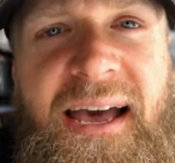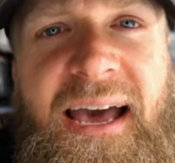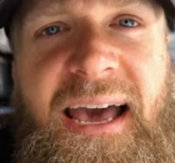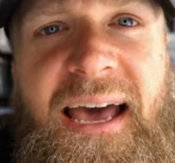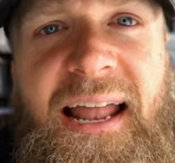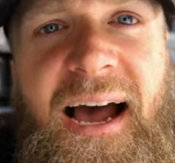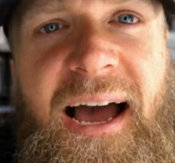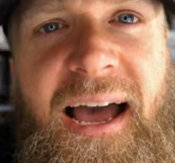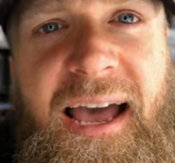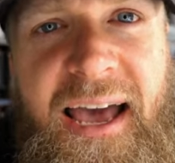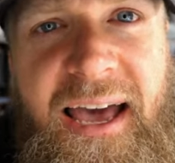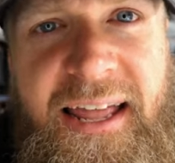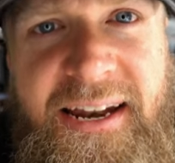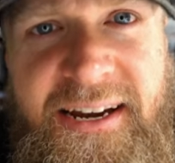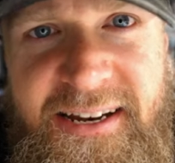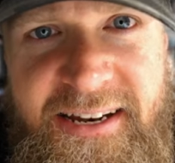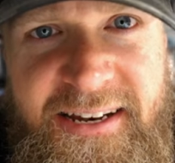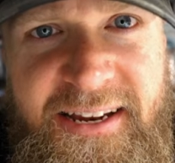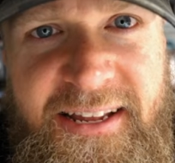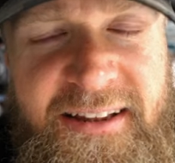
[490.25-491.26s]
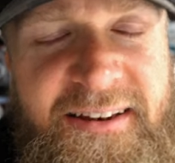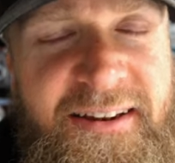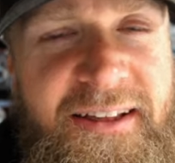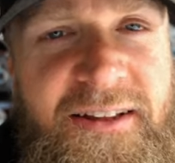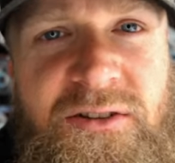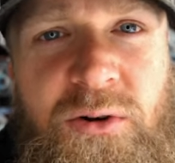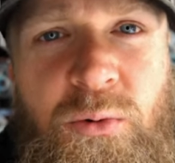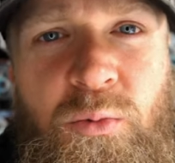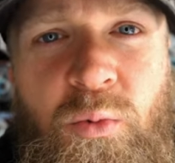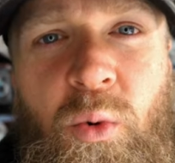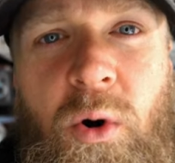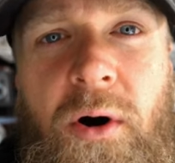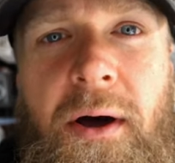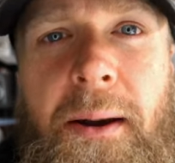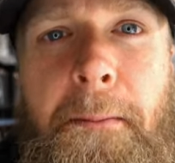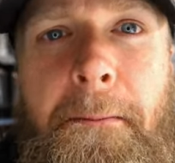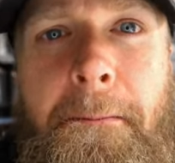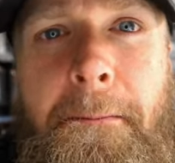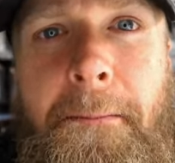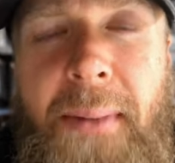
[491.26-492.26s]
and I edited it into
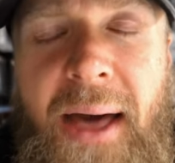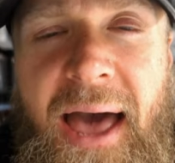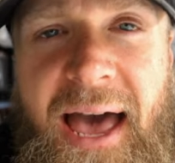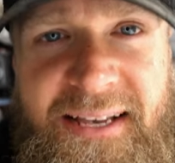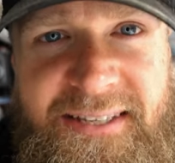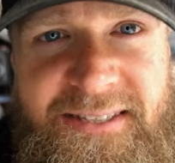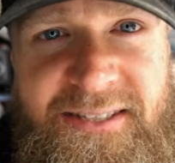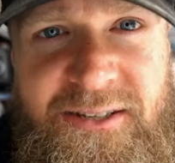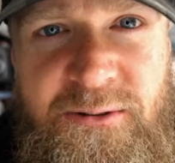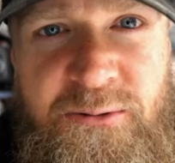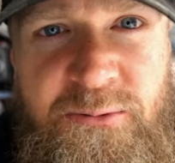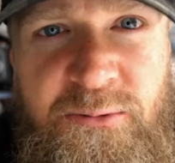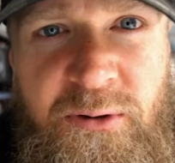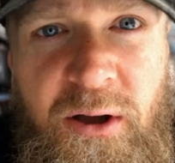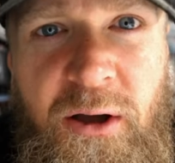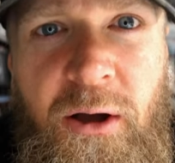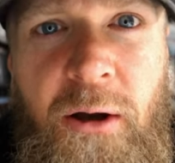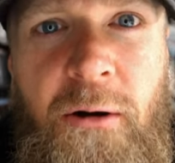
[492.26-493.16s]
one massive